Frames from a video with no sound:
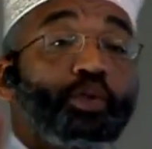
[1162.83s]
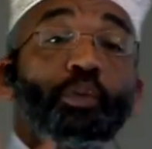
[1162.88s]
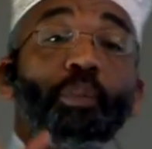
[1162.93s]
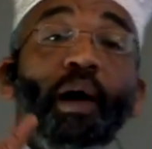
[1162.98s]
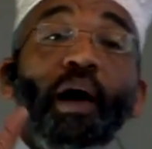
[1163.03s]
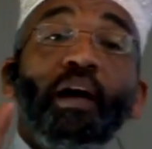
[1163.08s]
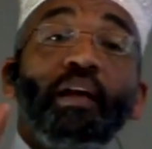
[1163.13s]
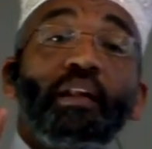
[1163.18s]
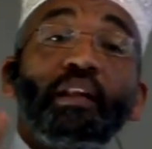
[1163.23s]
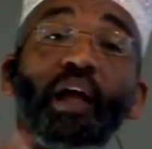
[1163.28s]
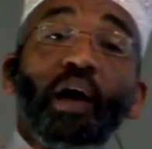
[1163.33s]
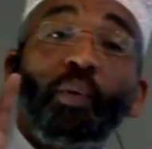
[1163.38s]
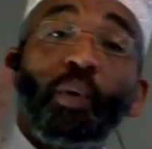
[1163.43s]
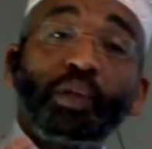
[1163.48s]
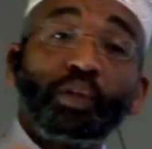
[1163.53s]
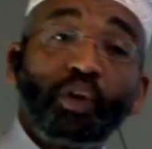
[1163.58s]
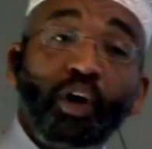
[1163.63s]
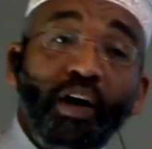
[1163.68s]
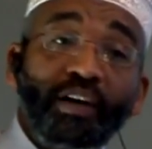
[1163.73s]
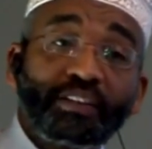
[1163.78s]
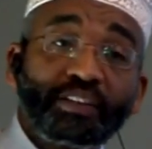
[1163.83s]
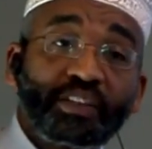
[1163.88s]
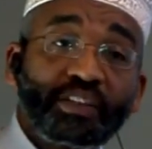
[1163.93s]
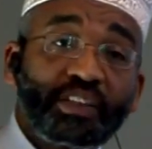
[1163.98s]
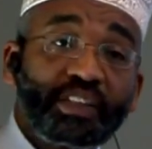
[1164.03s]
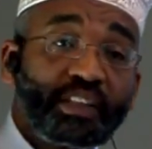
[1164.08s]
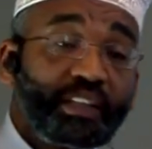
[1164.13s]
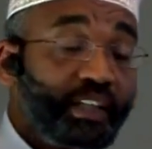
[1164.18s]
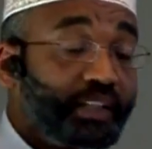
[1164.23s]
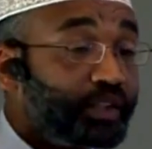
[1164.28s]
know, subhanAllah, what
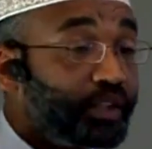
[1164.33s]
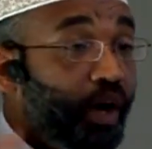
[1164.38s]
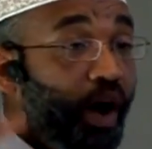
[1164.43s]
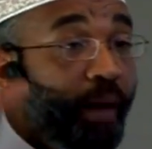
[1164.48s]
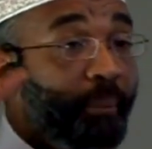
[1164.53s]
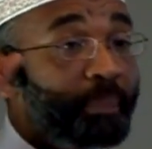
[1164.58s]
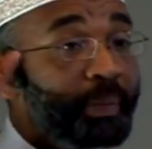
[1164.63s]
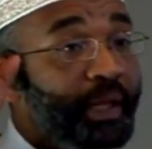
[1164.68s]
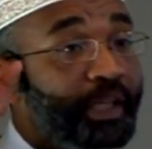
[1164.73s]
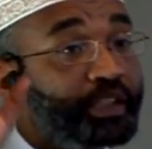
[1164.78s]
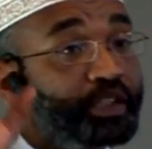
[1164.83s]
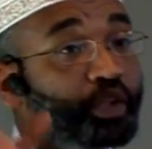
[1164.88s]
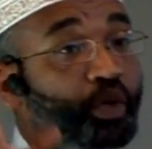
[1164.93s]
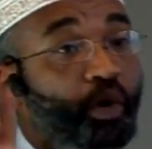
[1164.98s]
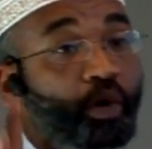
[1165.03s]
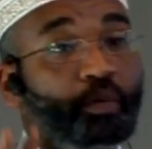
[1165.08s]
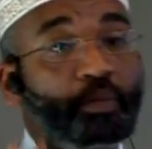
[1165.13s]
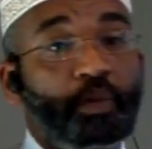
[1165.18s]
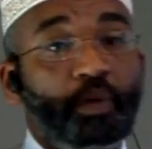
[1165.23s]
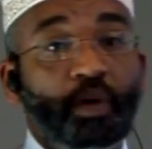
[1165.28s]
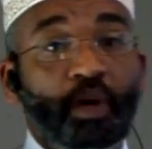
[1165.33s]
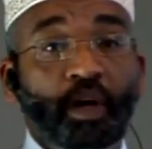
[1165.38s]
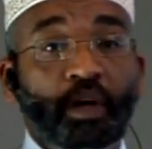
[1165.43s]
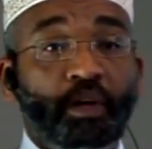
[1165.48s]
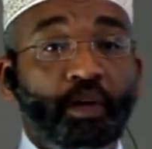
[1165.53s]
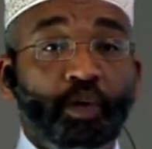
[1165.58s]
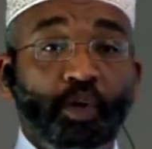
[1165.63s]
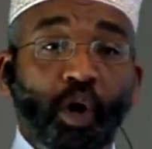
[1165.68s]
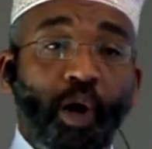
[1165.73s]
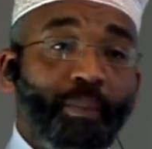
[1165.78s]
causes it. It's complex
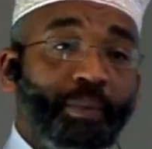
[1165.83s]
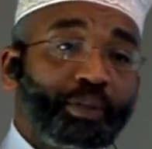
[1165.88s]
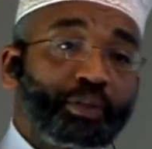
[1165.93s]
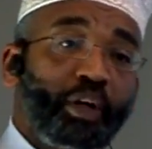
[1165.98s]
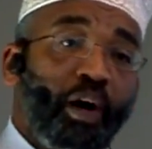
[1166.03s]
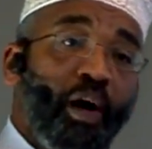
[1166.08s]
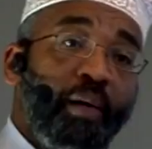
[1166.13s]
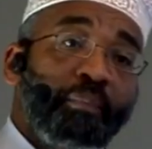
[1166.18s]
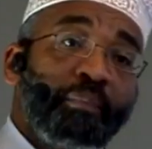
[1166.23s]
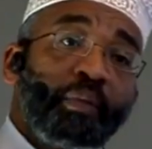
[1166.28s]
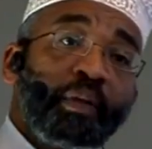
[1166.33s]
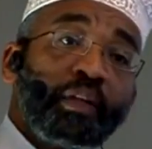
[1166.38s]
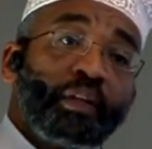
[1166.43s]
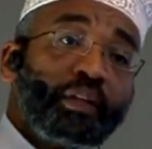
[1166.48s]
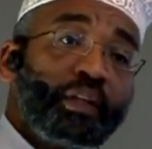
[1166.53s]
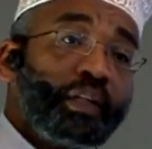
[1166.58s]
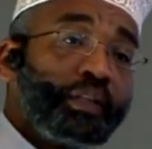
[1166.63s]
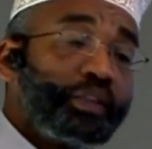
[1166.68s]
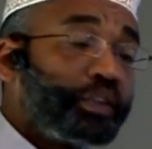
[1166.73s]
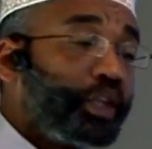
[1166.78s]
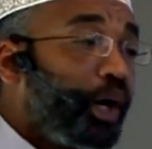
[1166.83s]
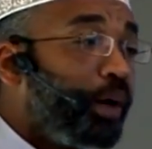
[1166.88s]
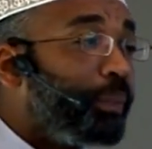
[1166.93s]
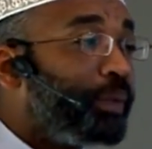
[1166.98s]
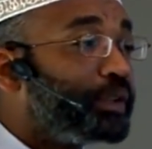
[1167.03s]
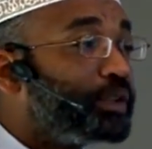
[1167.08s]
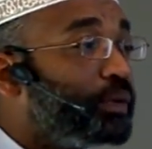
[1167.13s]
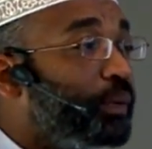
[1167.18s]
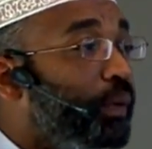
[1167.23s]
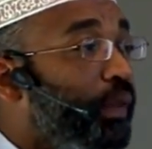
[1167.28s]
uh, chromosome
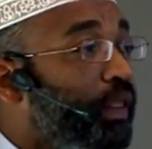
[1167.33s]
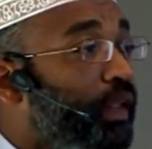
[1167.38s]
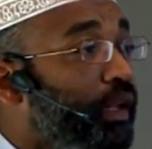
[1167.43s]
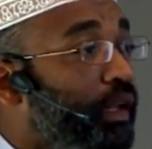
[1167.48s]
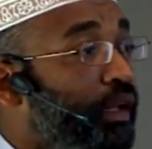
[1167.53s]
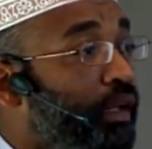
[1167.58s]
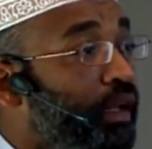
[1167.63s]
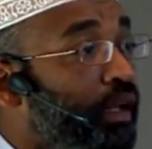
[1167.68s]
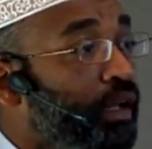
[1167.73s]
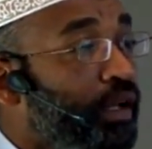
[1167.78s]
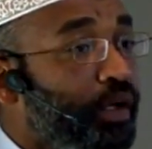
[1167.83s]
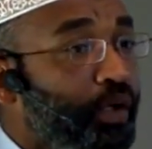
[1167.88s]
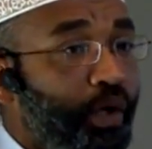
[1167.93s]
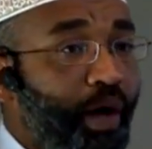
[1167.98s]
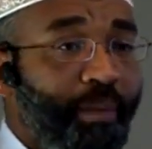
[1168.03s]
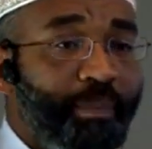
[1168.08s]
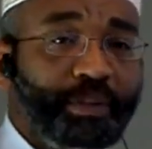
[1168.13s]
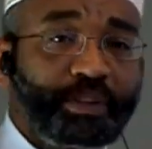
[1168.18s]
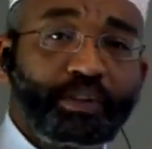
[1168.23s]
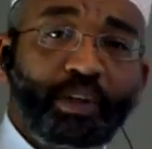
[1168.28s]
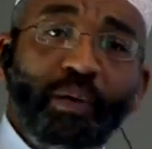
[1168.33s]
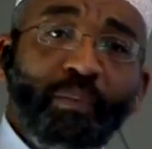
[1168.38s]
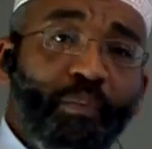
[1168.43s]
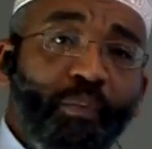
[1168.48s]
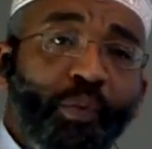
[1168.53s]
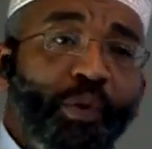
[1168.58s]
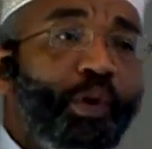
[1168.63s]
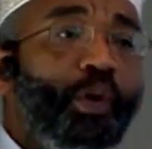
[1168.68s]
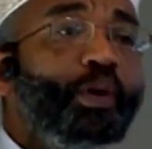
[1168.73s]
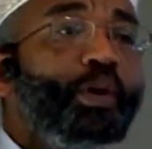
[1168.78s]
disturbance with the chromosome.
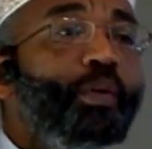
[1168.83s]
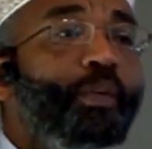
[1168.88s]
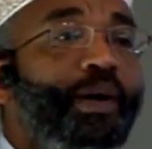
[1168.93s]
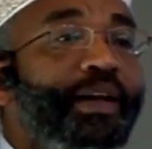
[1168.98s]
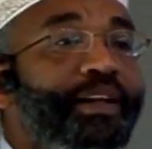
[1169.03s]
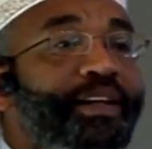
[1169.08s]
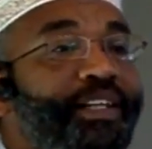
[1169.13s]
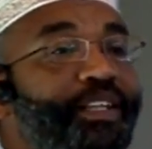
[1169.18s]
We don't know what